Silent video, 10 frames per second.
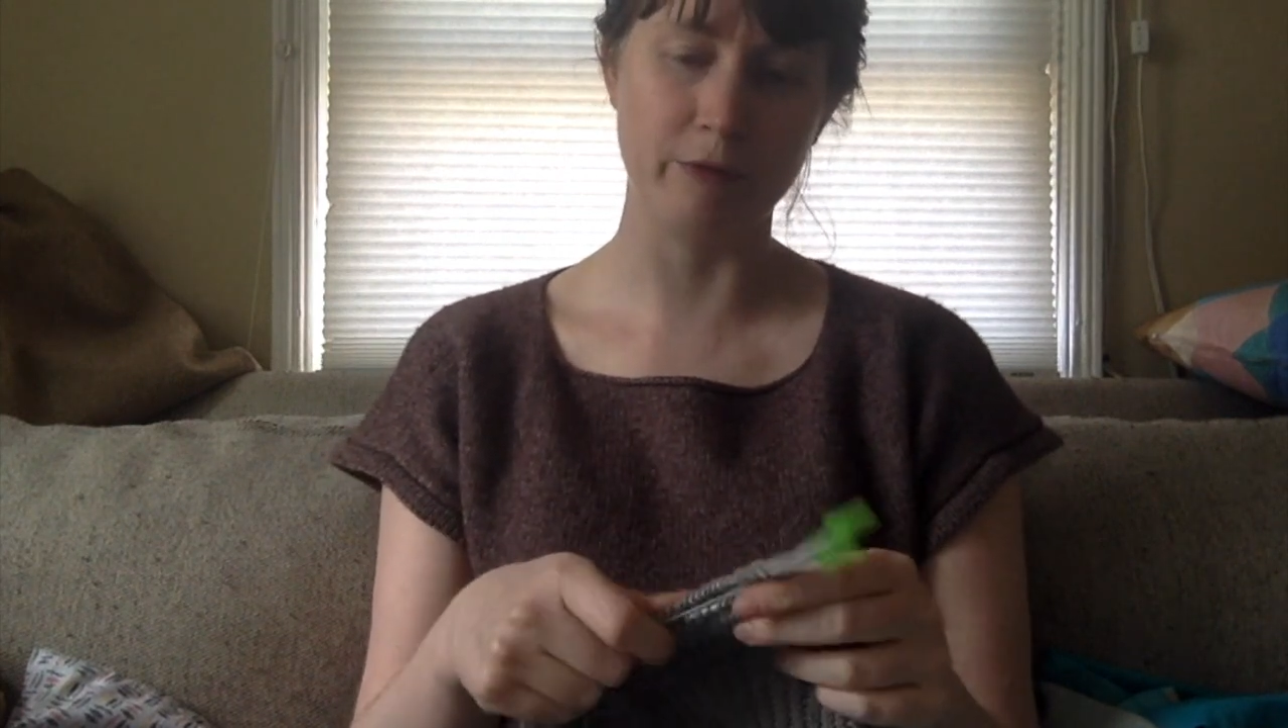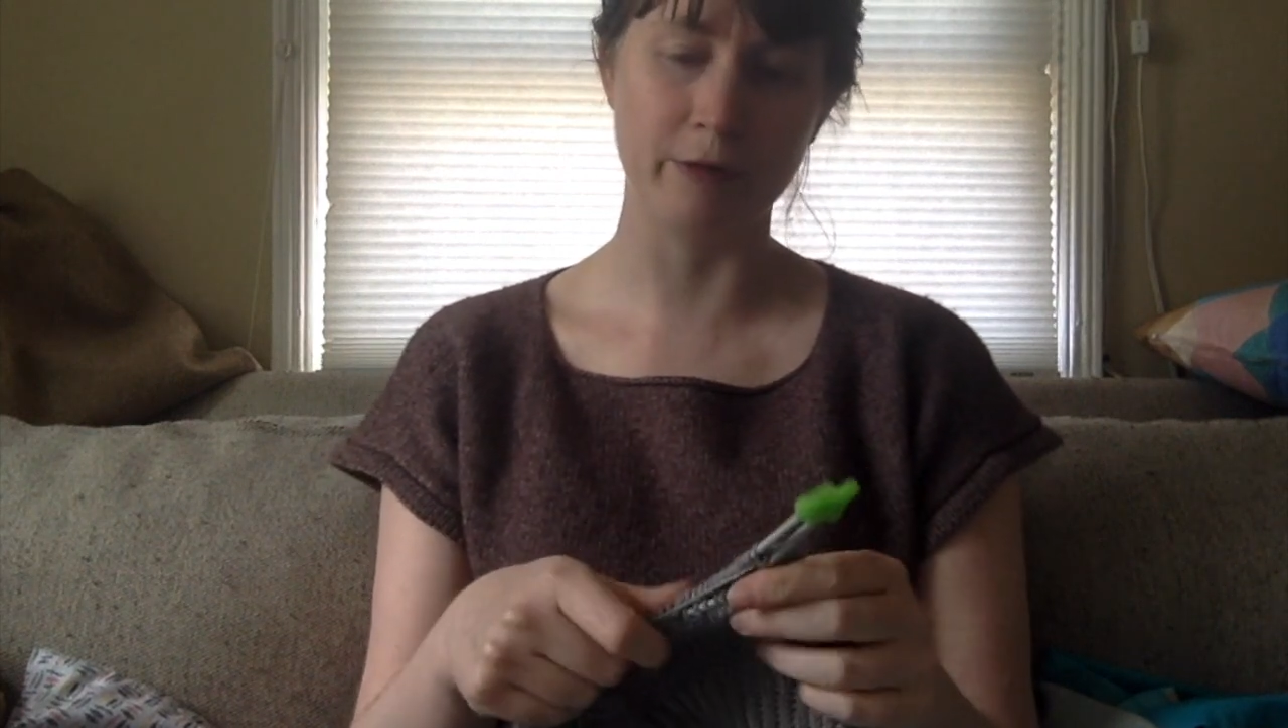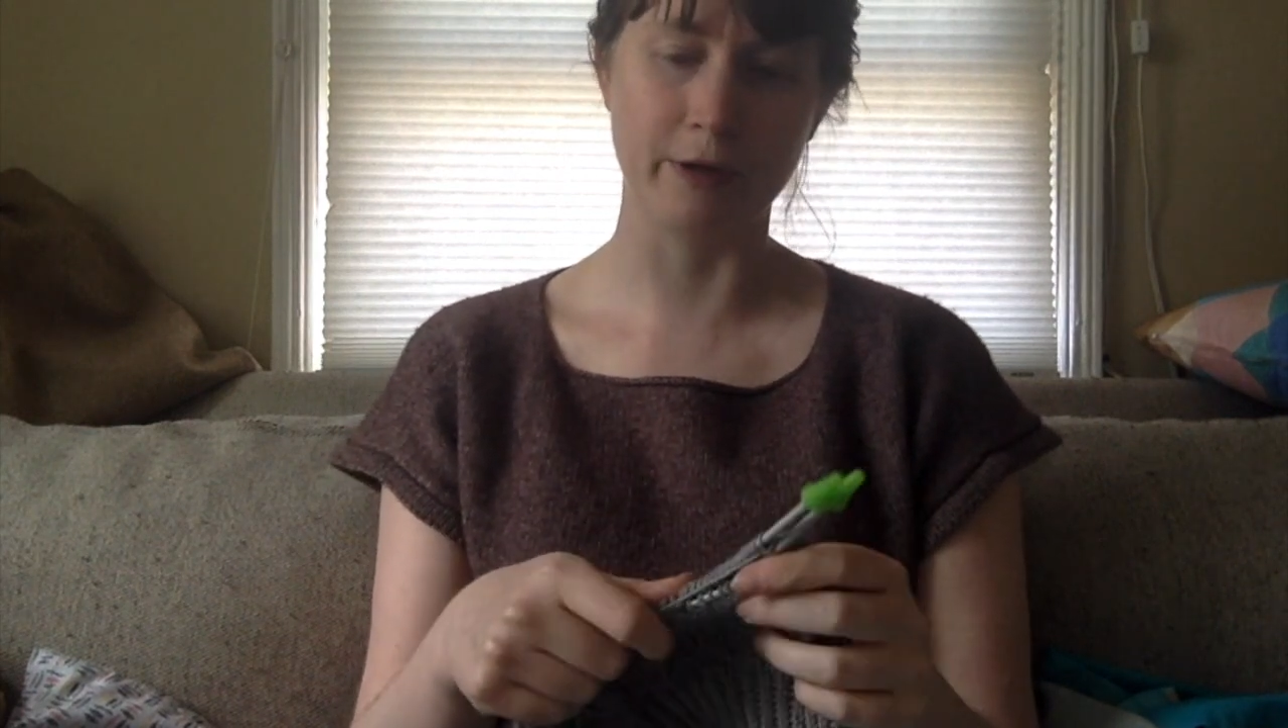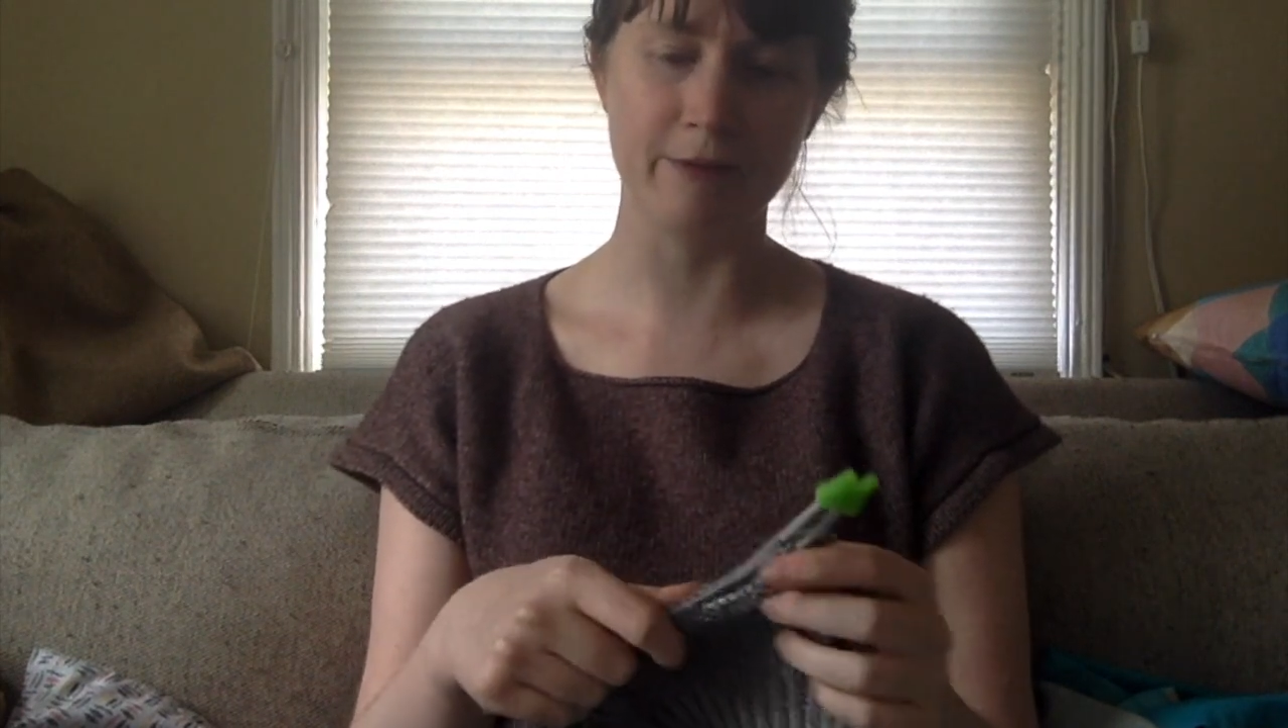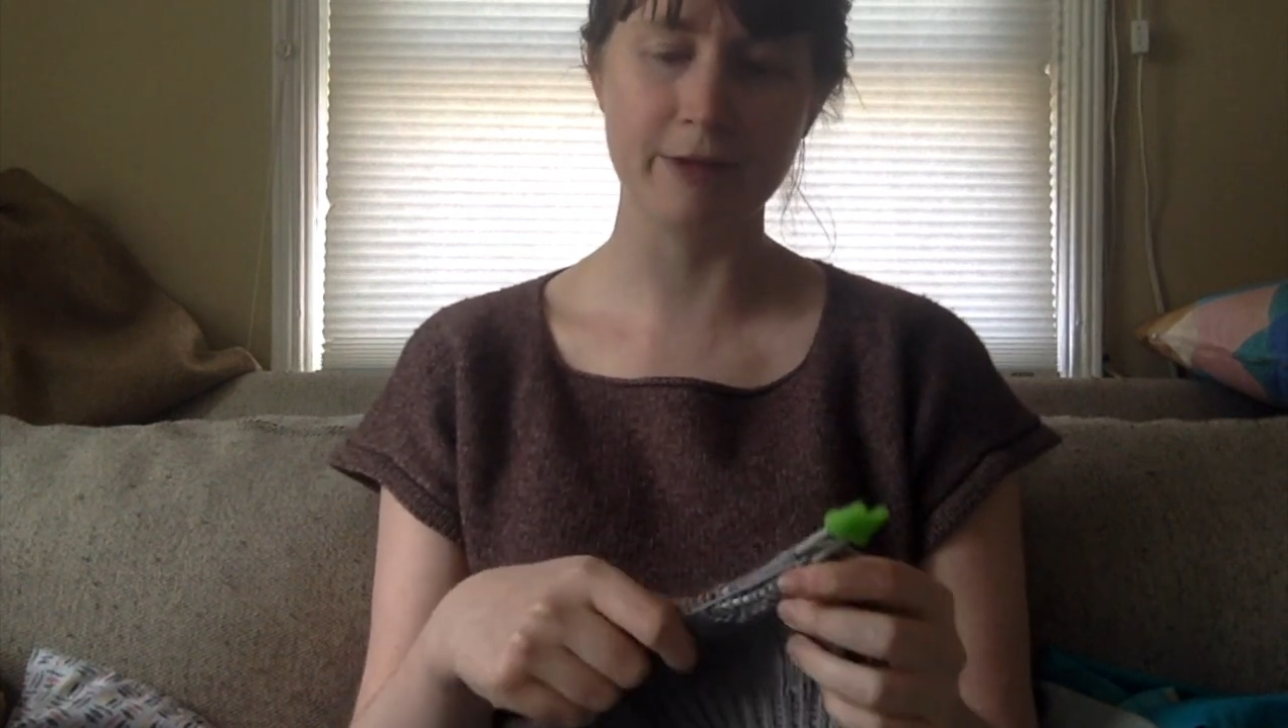
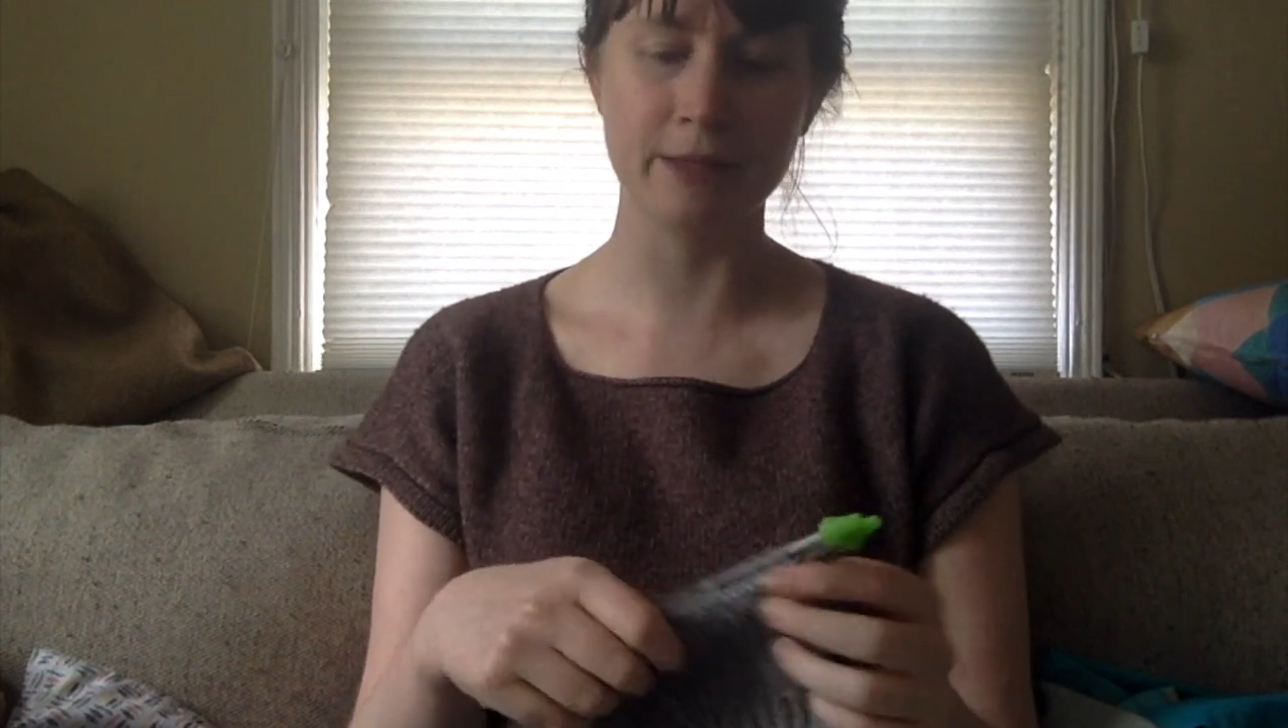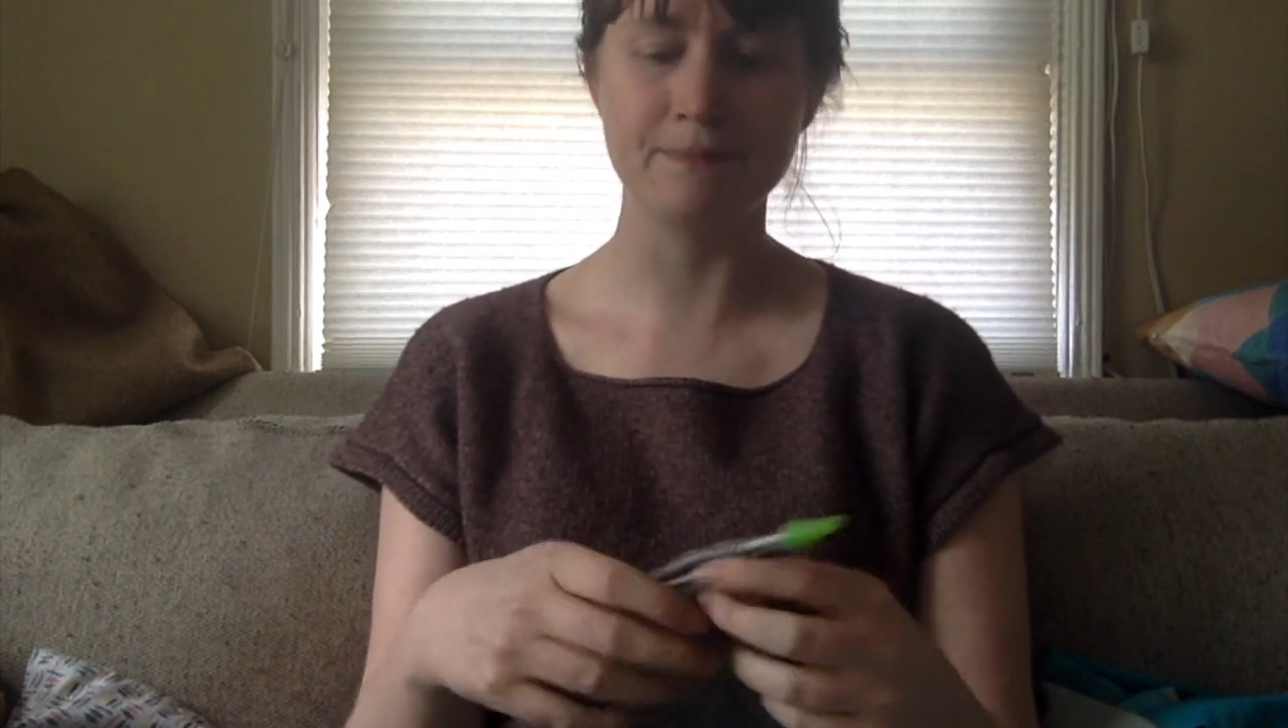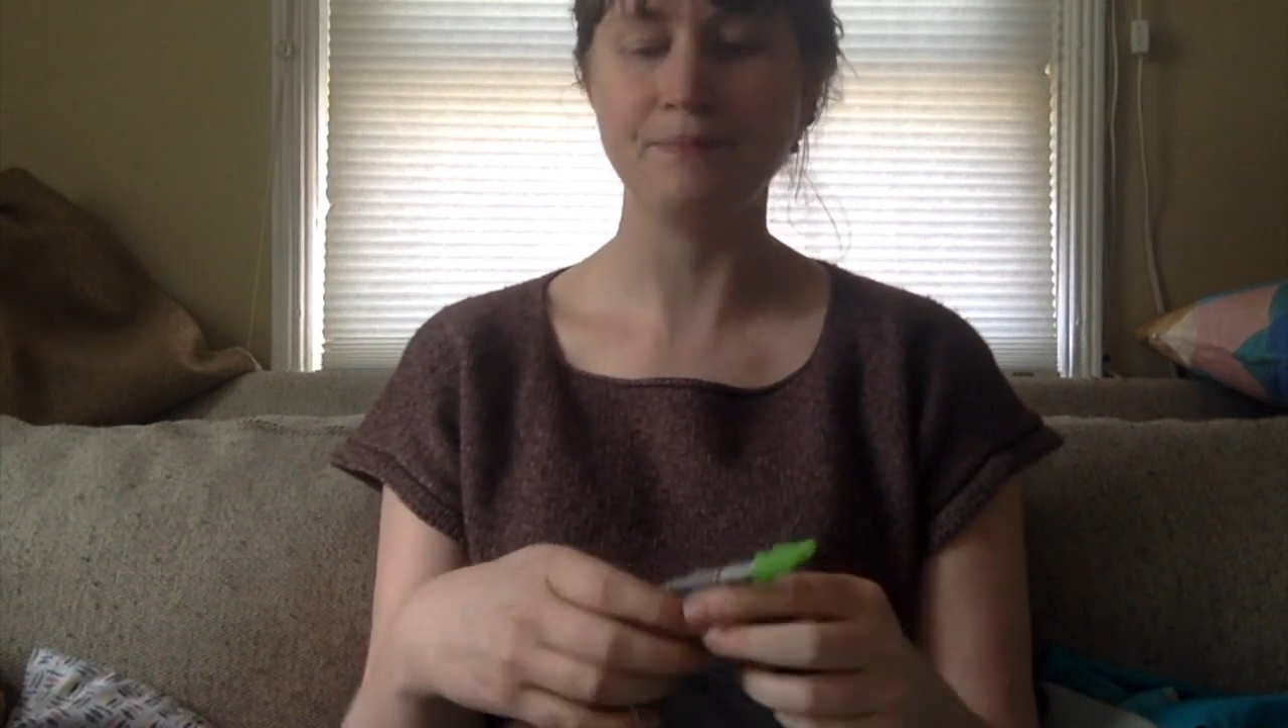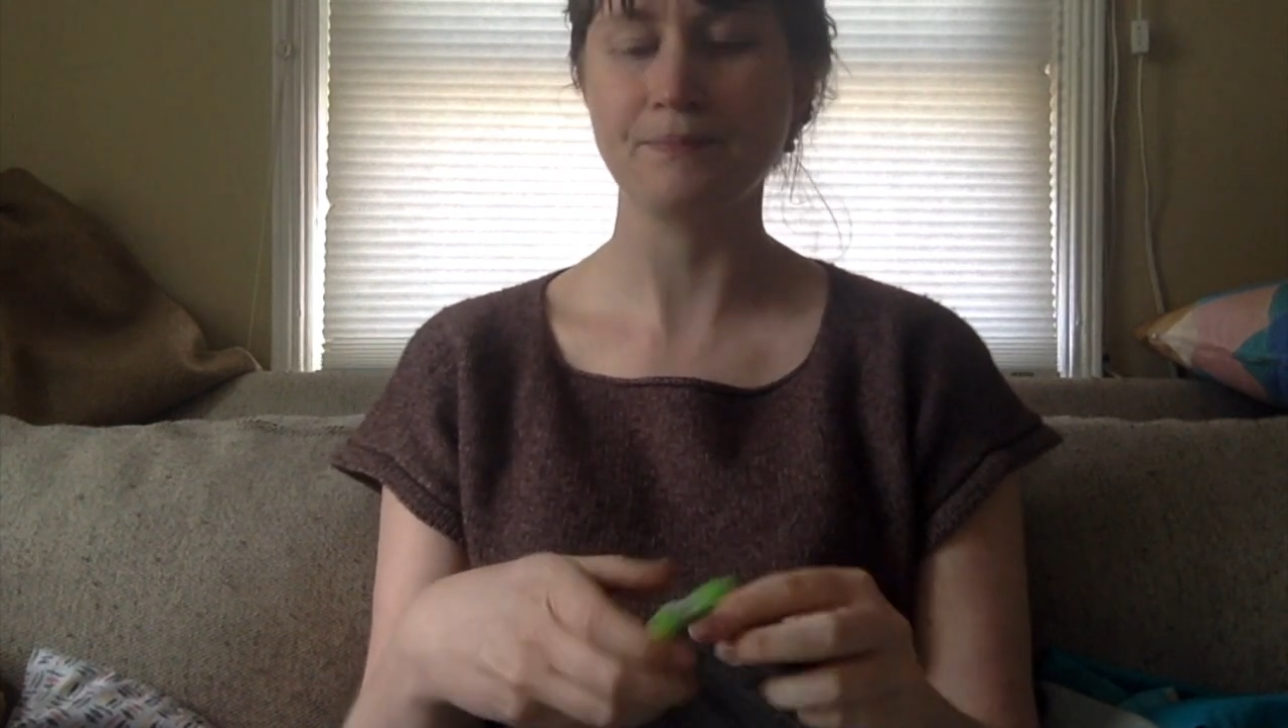forgiving.